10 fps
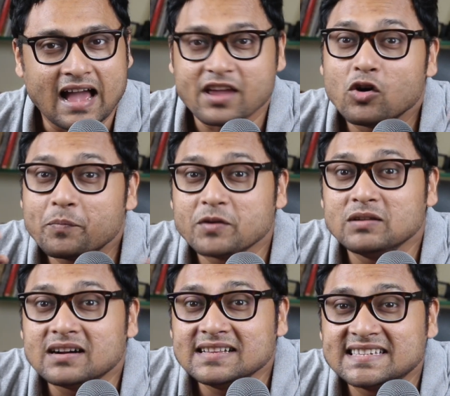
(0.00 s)
I hope
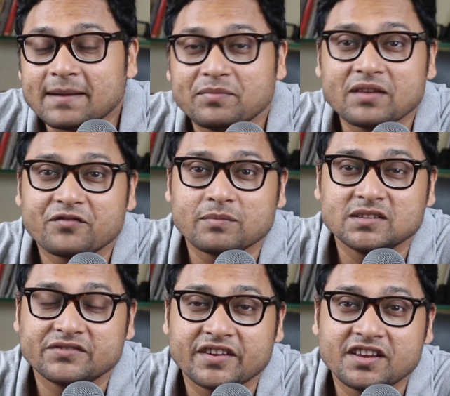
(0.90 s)
you learned something from
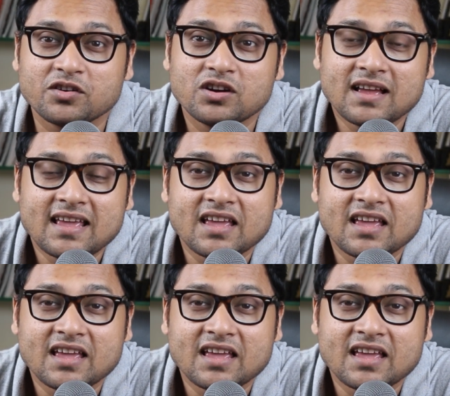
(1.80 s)
this video.